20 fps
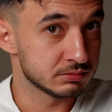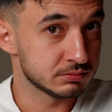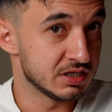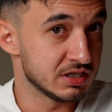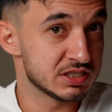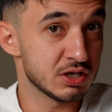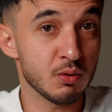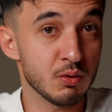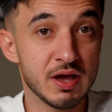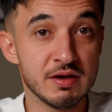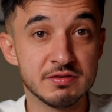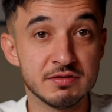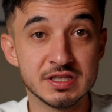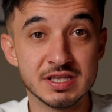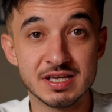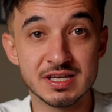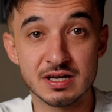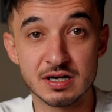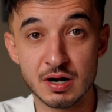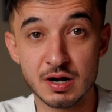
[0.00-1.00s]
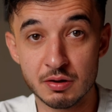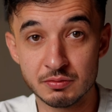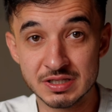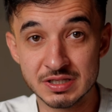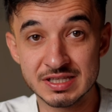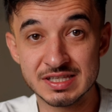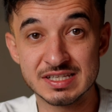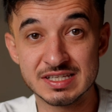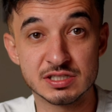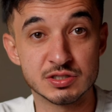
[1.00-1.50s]
so everything around
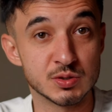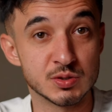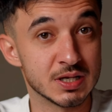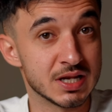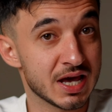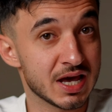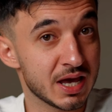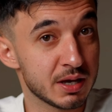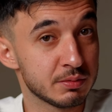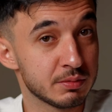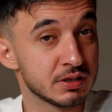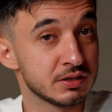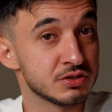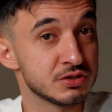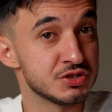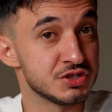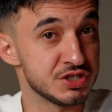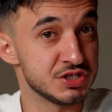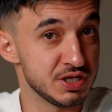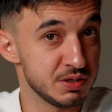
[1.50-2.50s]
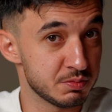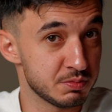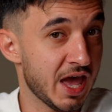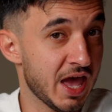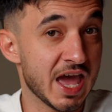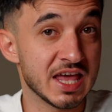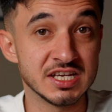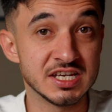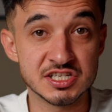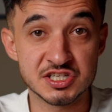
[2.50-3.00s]
it is reliable, cheap,
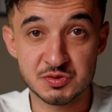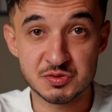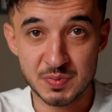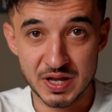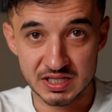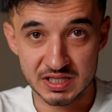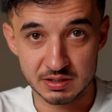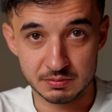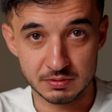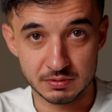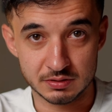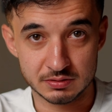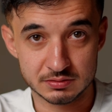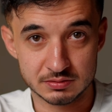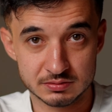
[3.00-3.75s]
and inspectable.